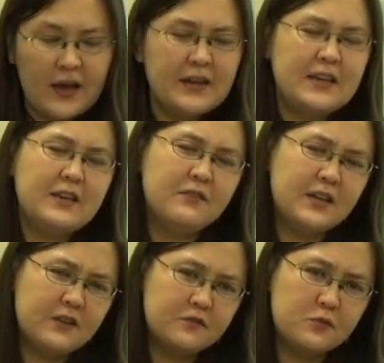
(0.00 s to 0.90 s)
And even
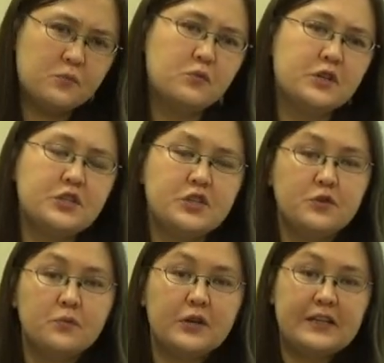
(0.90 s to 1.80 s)
if British
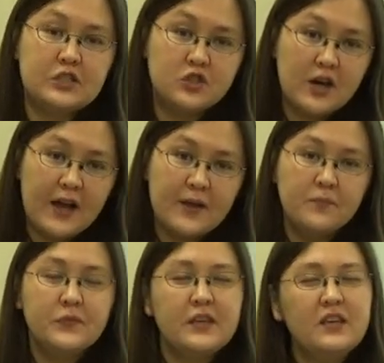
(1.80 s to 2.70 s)
humor is dry,
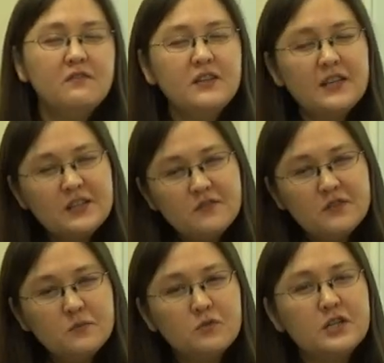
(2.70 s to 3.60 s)
even
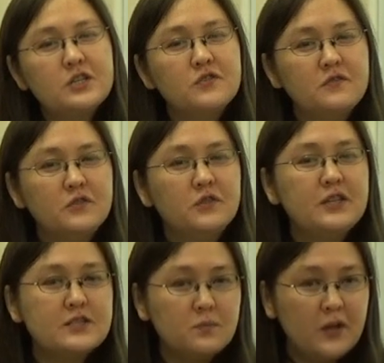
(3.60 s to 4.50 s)
if British food
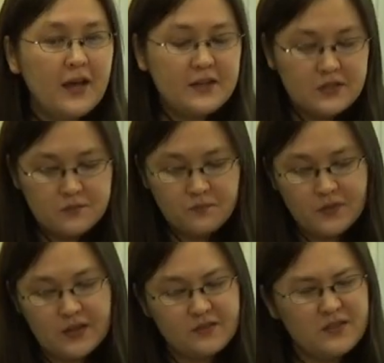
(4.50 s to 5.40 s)
is bland,
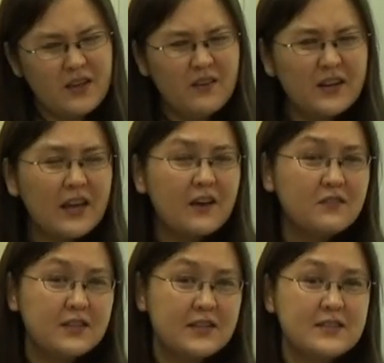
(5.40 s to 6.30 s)
is there any
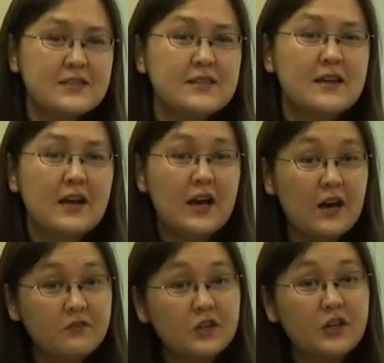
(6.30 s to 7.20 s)
evidence
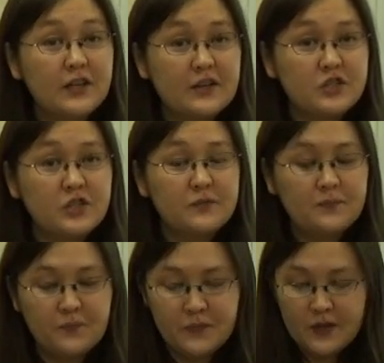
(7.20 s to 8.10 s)
of a connection?
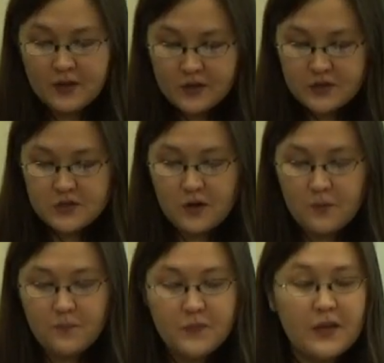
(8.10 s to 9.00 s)

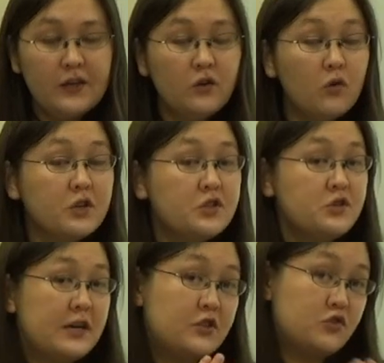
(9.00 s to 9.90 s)
So in order
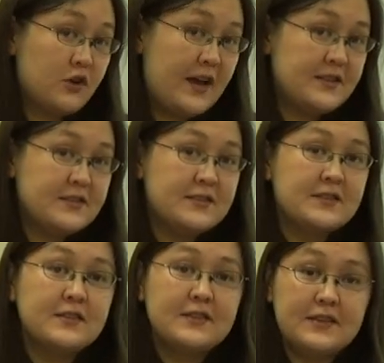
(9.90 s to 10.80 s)
to address
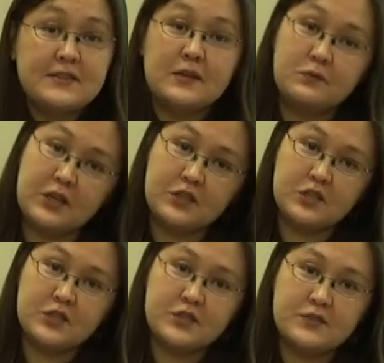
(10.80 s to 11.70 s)
these
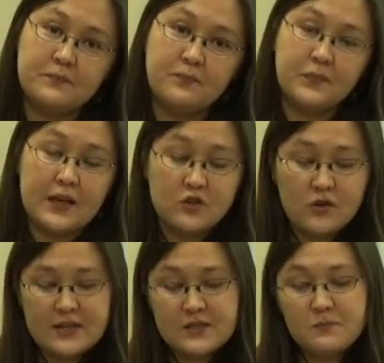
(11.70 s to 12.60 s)
objections,
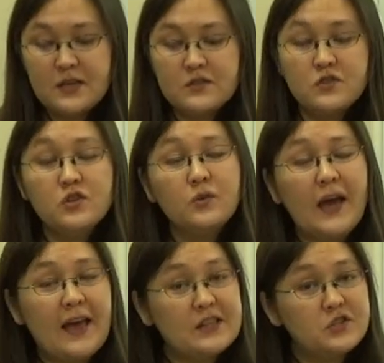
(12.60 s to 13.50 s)
address means to
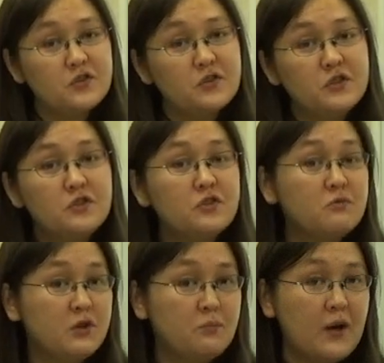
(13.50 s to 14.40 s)
answer, to
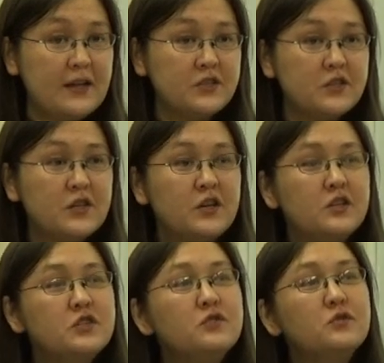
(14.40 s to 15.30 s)
rebut,
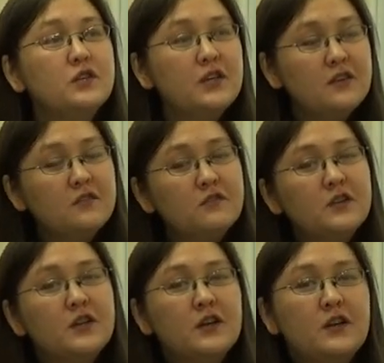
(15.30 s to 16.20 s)
to give
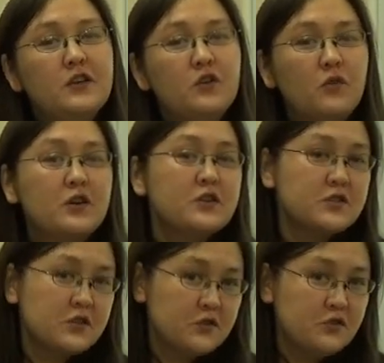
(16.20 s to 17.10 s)
your
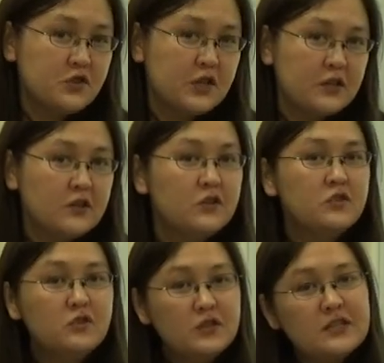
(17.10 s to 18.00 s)
solution
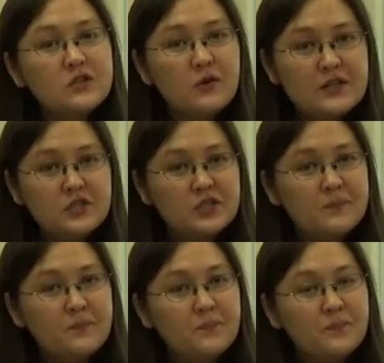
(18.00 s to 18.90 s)
to this question,
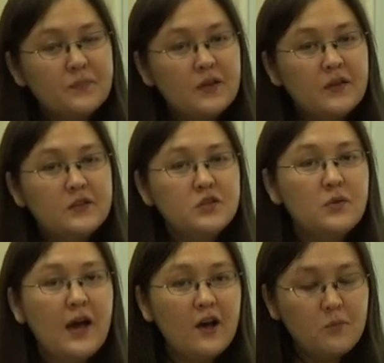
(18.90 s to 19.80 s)

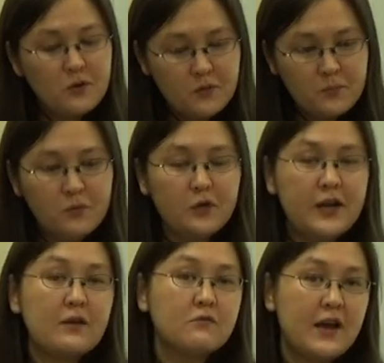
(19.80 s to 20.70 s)
to help put
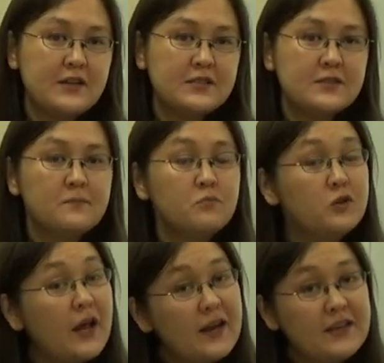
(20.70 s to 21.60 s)
at rest,
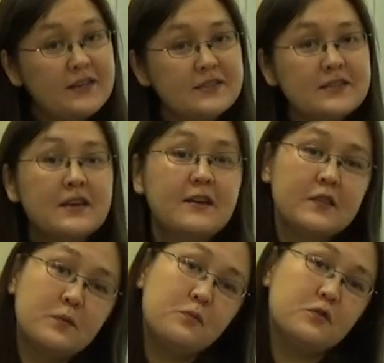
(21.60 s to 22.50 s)
put at ease
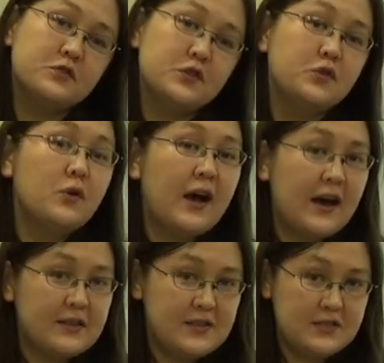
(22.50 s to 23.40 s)
the person who
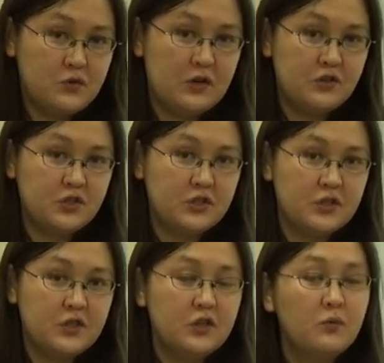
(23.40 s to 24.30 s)
had this question.
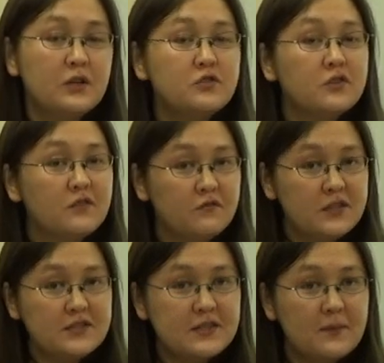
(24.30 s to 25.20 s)
You want to
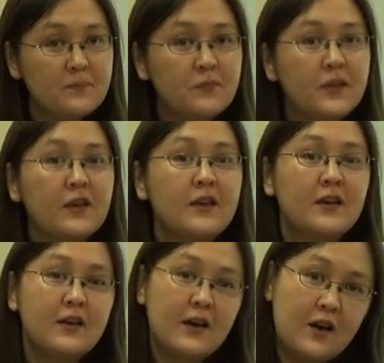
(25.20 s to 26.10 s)
convince them
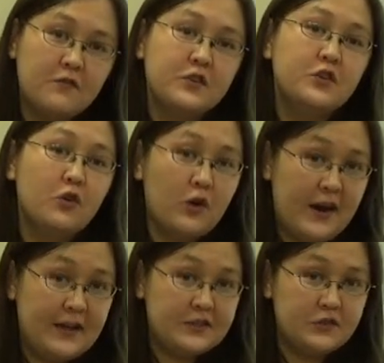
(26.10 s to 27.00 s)
of your
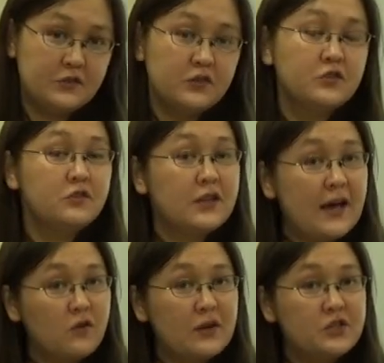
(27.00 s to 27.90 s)
answer to
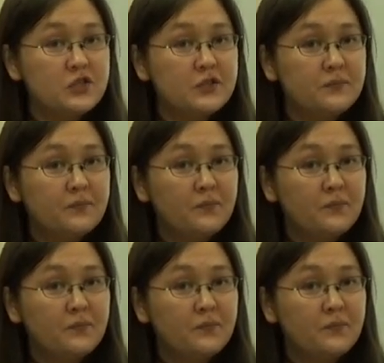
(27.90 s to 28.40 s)
that question.